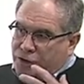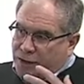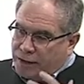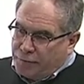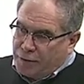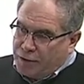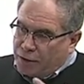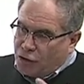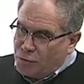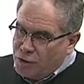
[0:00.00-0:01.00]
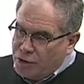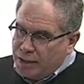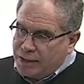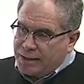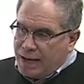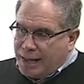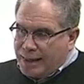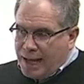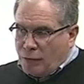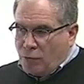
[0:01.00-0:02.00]
significant communities
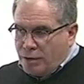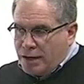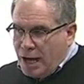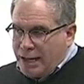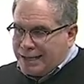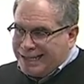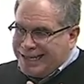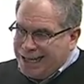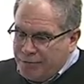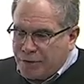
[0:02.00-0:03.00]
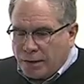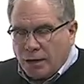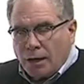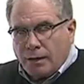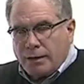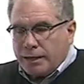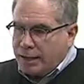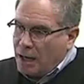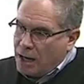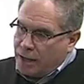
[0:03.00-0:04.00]
that were not given the
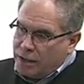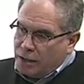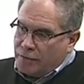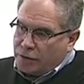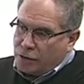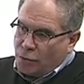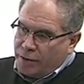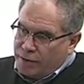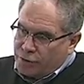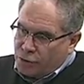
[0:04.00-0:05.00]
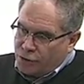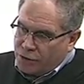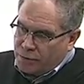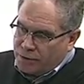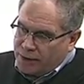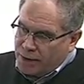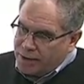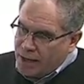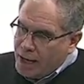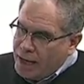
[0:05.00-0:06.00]
kind of authority associated with
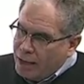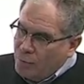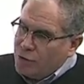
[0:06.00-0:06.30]
states and